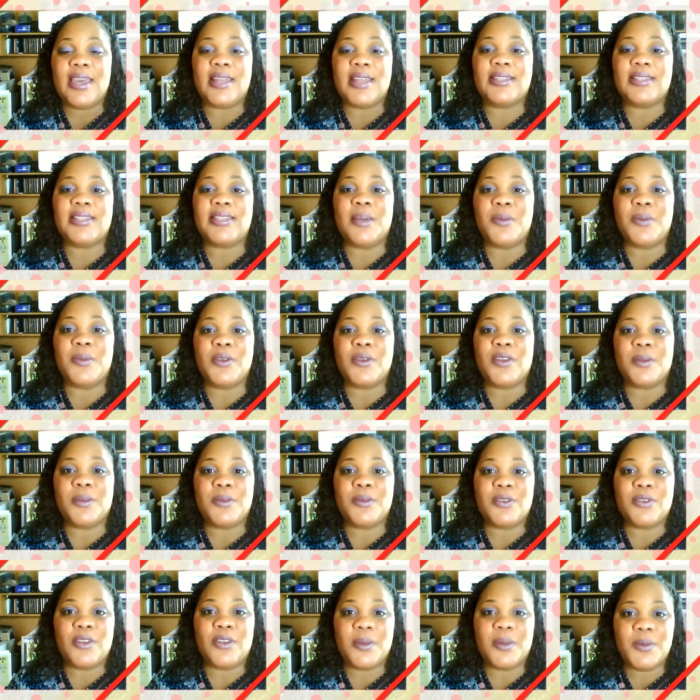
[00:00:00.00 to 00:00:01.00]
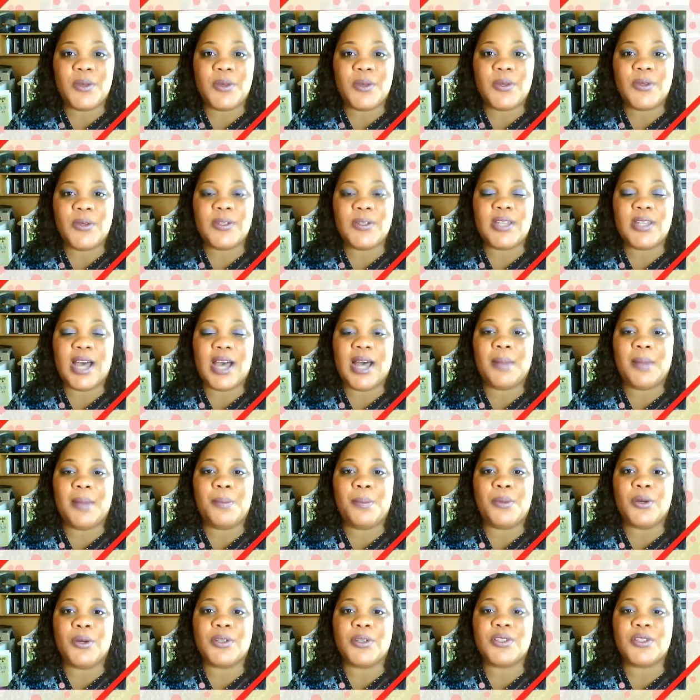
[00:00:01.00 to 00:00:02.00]
It's
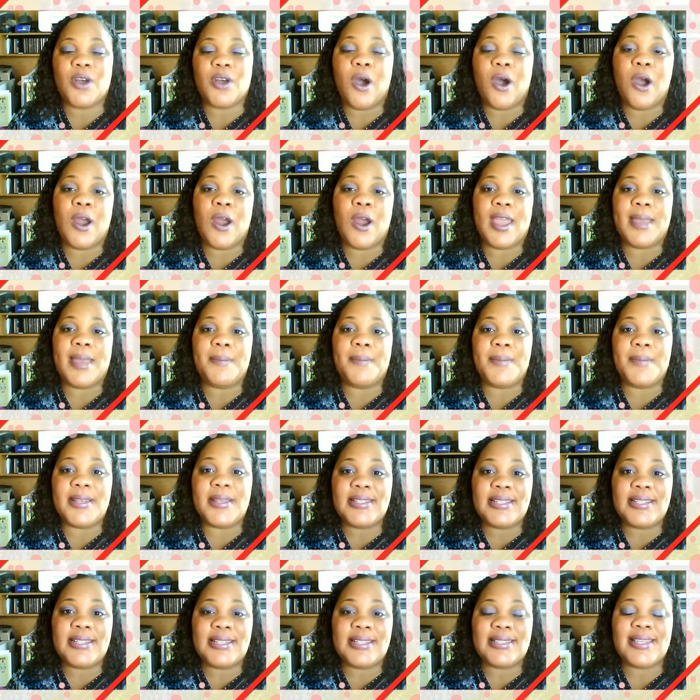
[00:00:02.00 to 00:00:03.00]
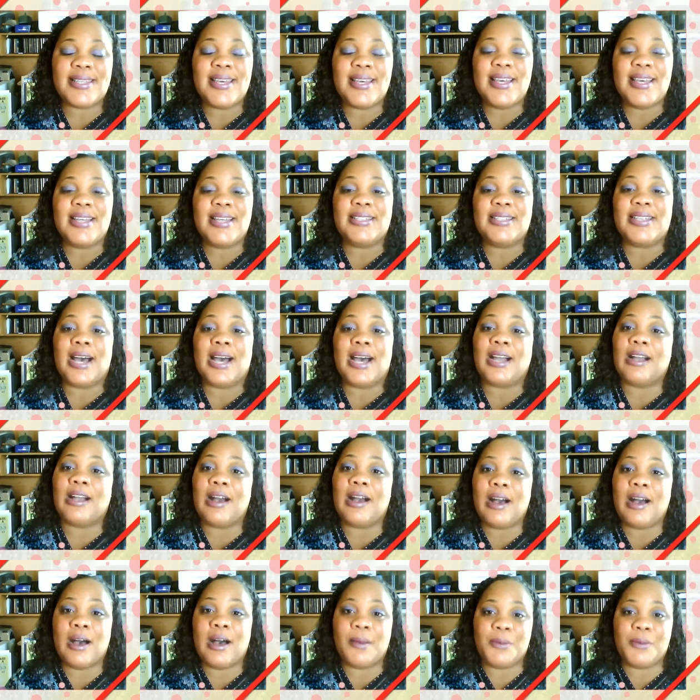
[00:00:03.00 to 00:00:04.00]

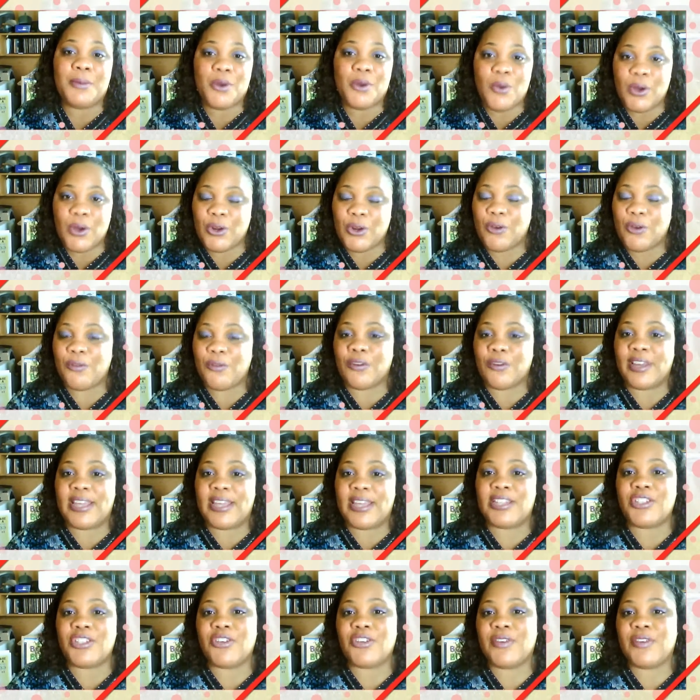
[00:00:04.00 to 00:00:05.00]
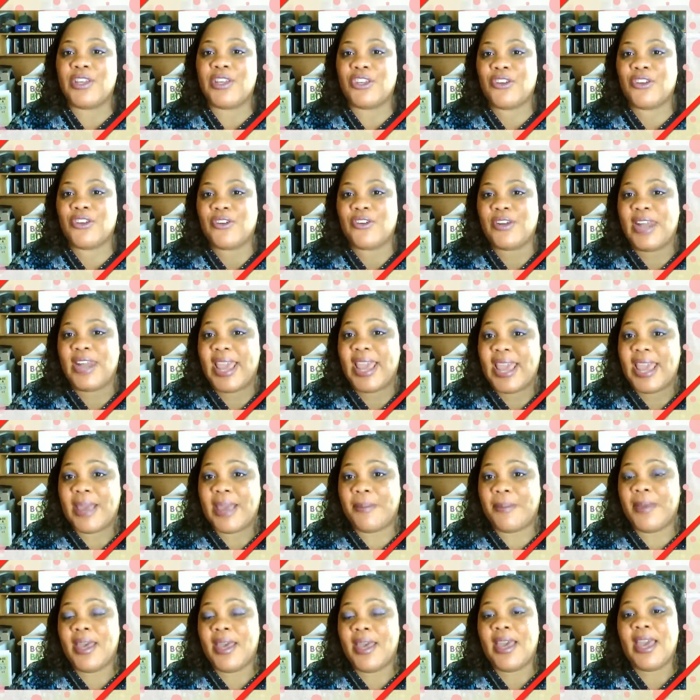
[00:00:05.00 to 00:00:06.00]
www.booksareabusiness.com. Go on over, enter in your
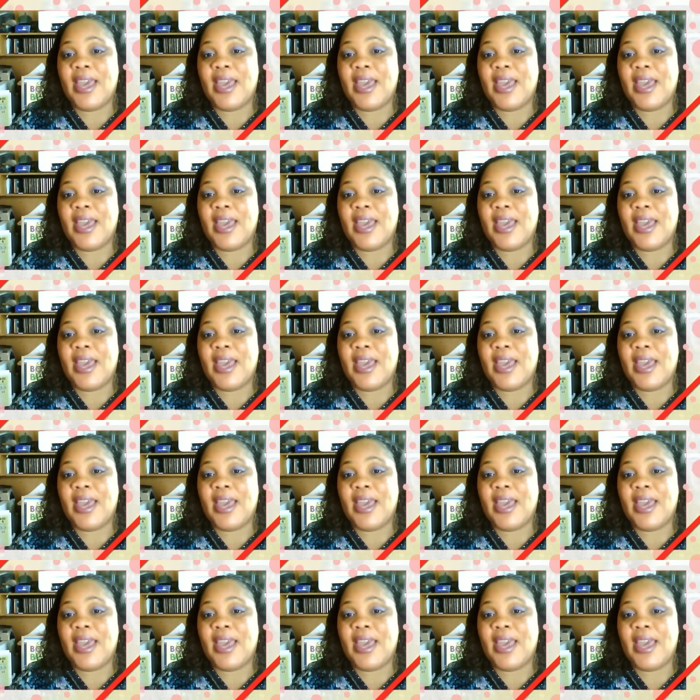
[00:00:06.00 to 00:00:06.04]
name